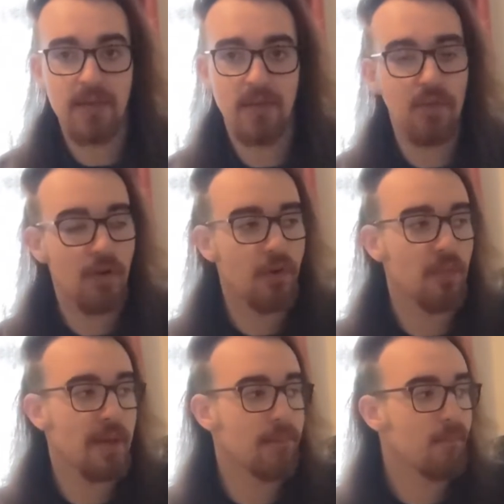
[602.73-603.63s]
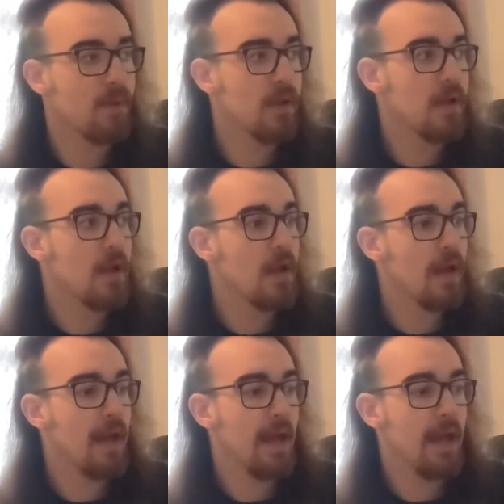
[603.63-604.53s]
it, it's not too bad.
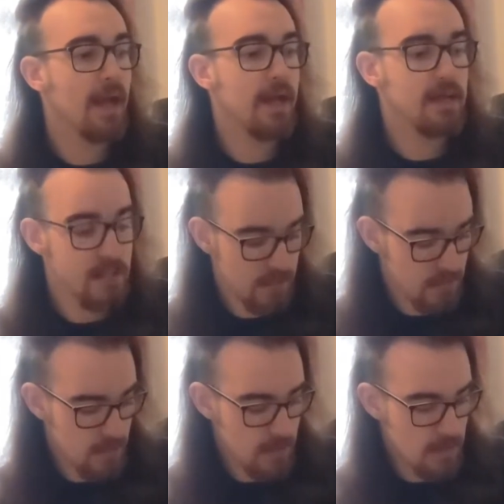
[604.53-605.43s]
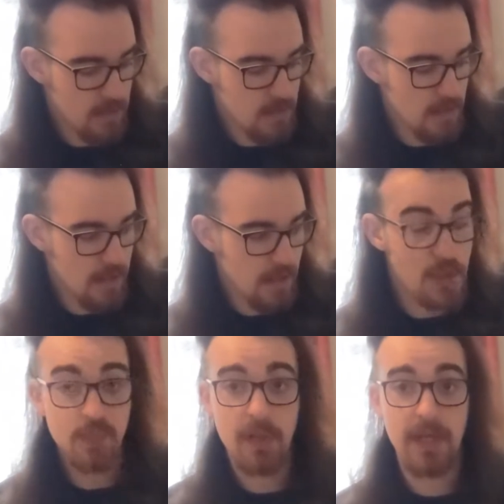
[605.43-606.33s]
And yeah, I'll
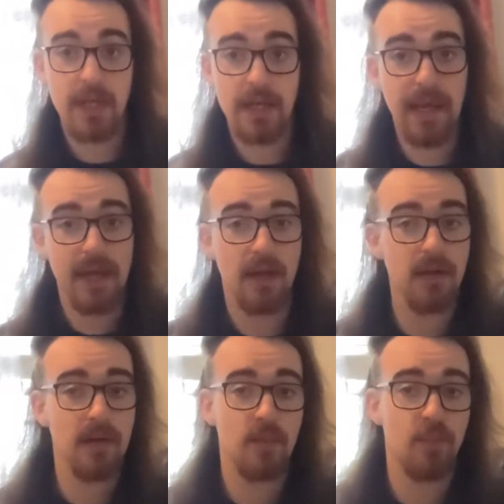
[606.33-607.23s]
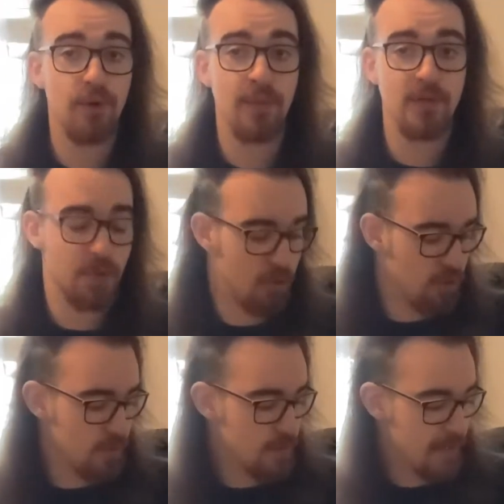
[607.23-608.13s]
just play it at pretty much what
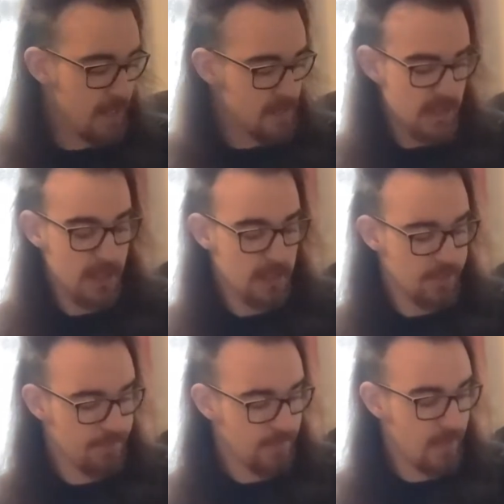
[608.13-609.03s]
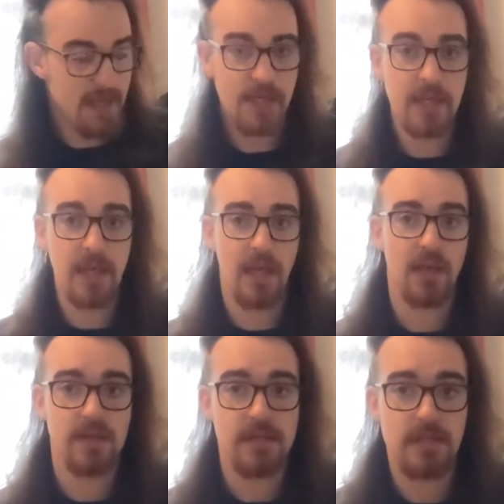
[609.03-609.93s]
normal speed is, I think. and
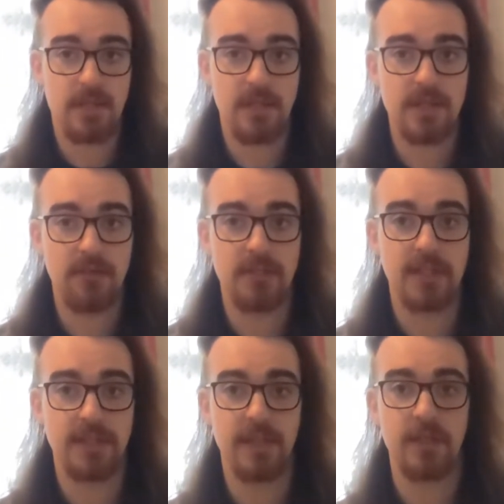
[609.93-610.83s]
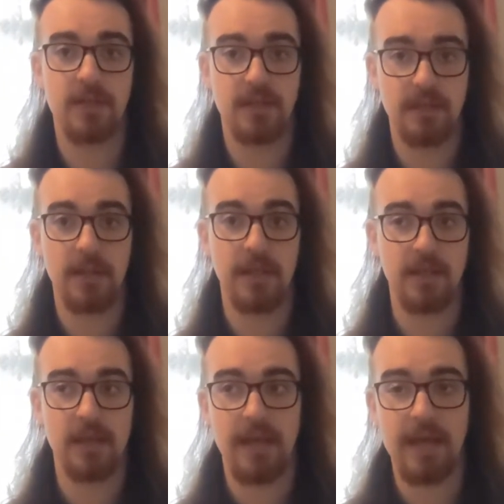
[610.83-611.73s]
just so you can see what it sounds like
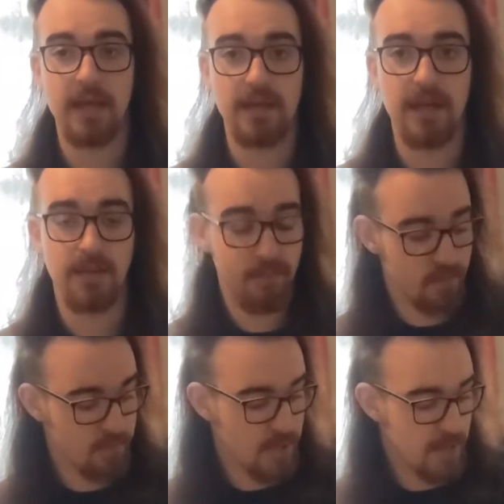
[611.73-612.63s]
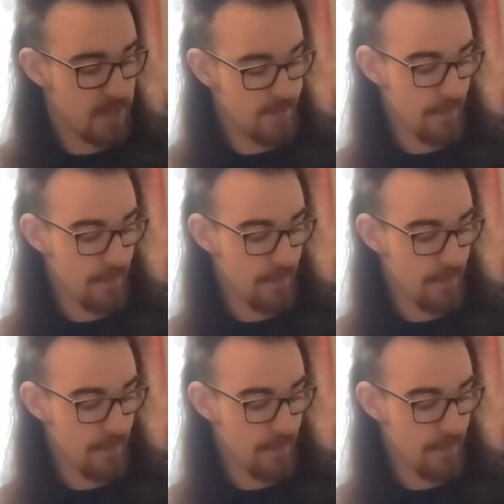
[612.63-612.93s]
at pace.